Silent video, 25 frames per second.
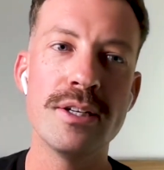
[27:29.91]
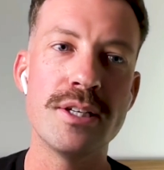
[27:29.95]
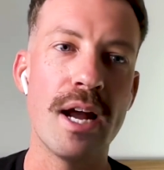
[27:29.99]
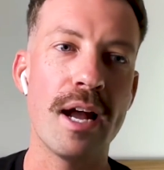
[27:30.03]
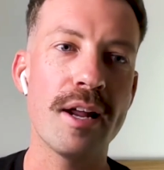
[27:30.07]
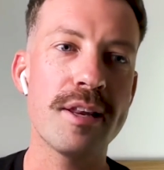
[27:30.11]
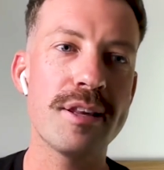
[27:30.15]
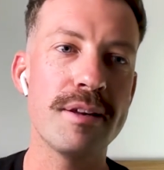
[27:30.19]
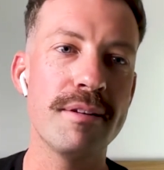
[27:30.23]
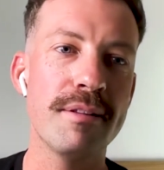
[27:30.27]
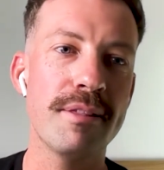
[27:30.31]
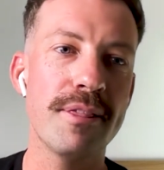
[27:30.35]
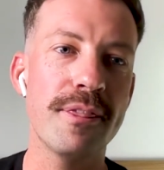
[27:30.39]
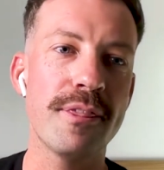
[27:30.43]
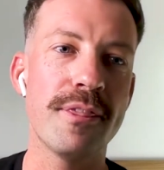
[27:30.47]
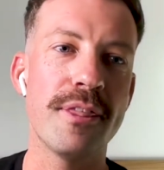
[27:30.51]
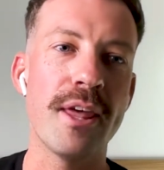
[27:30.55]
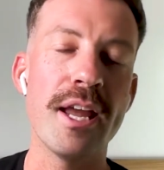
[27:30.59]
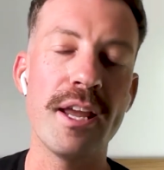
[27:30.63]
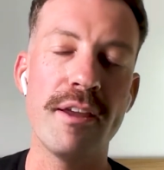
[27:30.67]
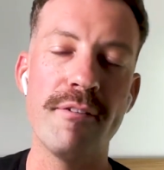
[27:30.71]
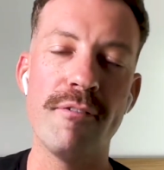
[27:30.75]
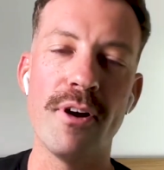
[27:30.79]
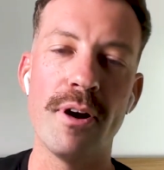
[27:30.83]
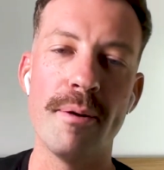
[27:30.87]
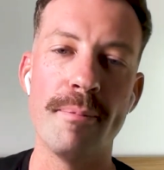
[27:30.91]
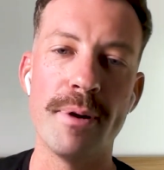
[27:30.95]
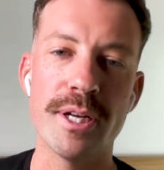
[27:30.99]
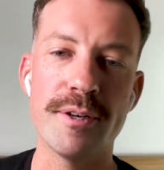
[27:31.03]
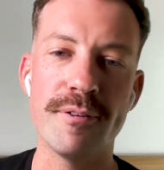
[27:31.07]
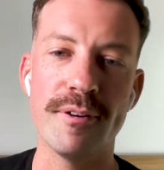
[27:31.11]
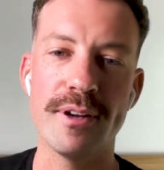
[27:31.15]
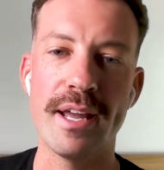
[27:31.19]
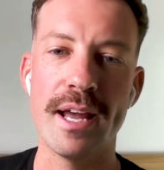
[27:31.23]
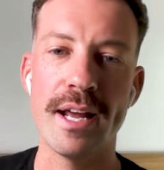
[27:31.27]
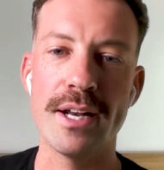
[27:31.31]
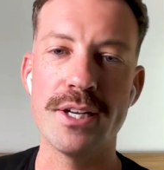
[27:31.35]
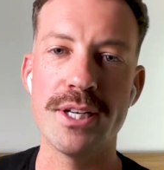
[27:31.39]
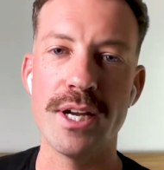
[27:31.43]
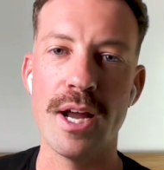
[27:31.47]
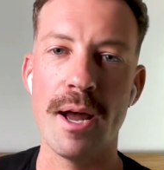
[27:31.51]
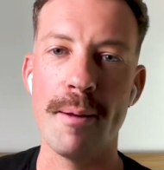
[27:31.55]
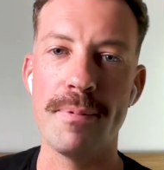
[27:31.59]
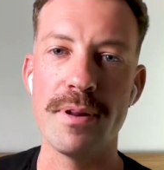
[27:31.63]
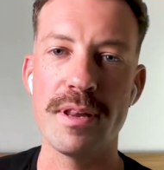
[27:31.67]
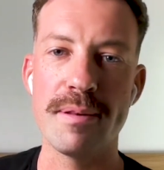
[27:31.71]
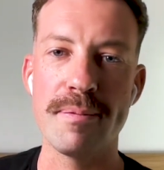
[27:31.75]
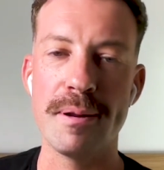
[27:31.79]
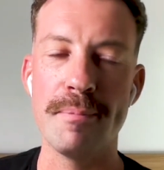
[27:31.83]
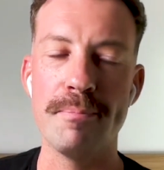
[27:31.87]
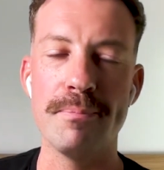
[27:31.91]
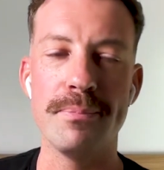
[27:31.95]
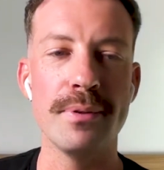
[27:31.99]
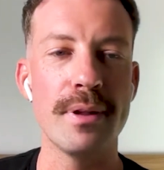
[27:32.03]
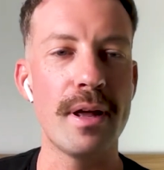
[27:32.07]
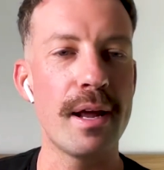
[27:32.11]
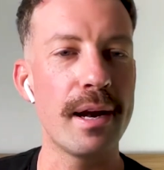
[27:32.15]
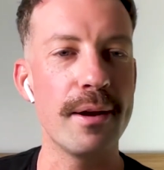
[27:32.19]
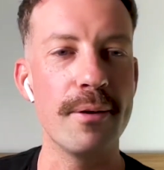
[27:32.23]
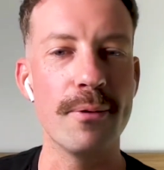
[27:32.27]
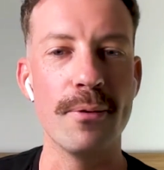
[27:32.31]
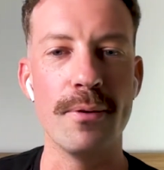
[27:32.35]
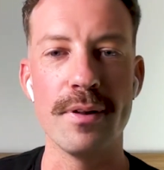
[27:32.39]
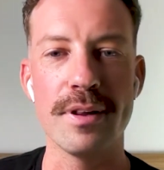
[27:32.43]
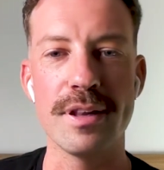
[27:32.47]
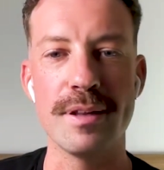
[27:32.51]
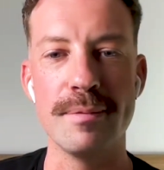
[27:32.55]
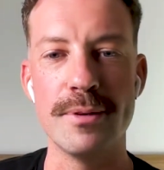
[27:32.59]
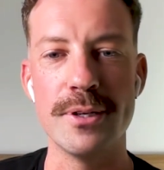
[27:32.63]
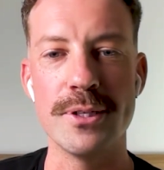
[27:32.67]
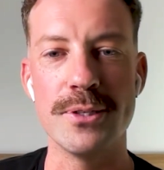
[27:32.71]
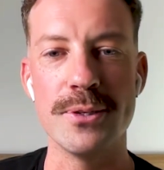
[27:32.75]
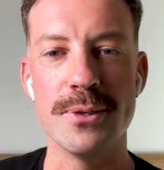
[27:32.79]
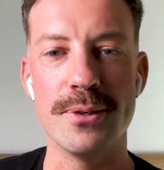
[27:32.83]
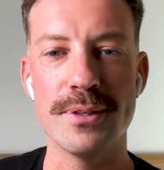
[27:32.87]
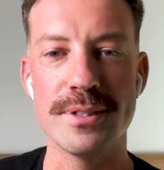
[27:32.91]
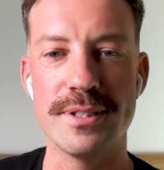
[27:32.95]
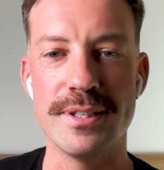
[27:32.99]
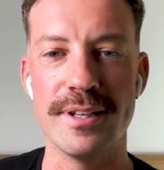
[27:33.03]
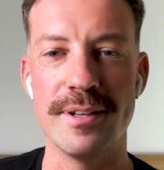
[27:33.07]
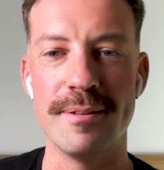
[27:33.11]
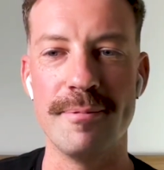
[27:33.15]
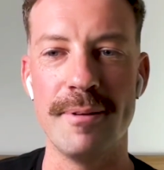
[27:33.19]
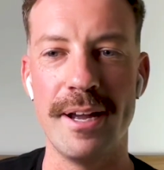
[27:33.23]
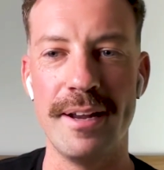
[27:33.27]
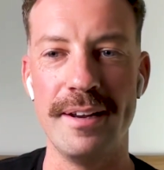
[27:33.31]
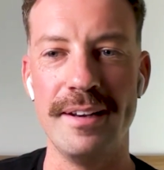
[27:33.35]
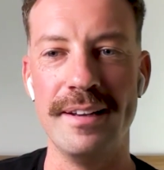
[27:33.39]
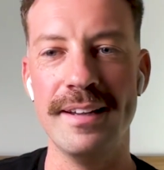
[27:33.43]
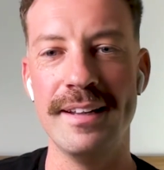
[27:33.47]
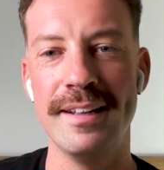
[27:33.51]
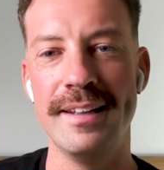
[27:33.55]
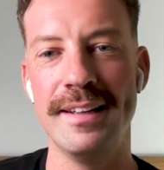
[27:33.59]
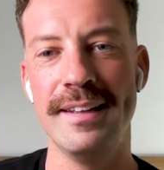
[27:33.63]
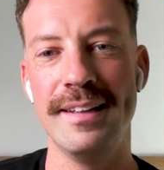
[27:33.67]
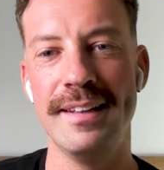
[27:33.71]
Jackson, thank you very much for catching up. It's been bloody awesome to talk to you, mate.